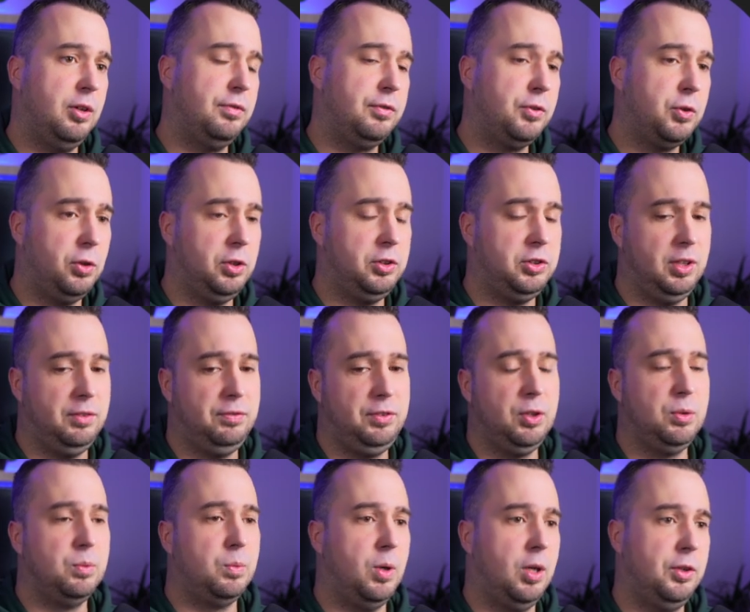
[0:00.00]
Of course, if
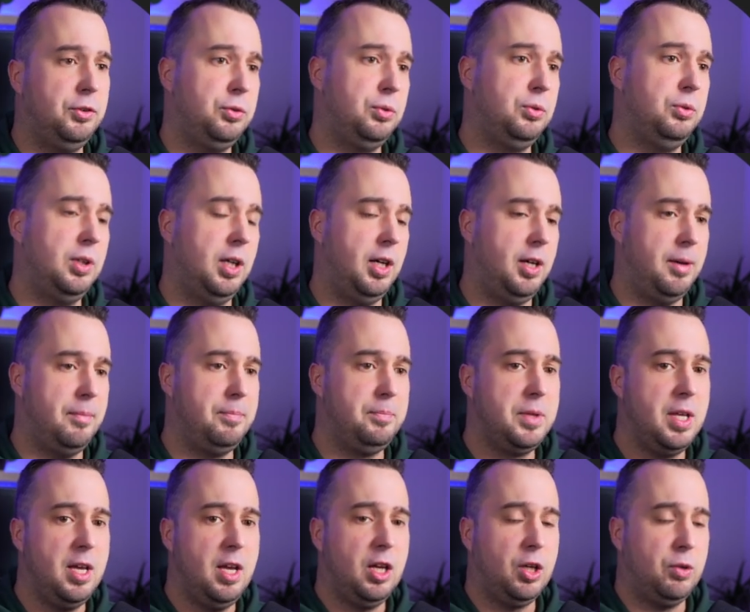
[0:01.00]
you want to um,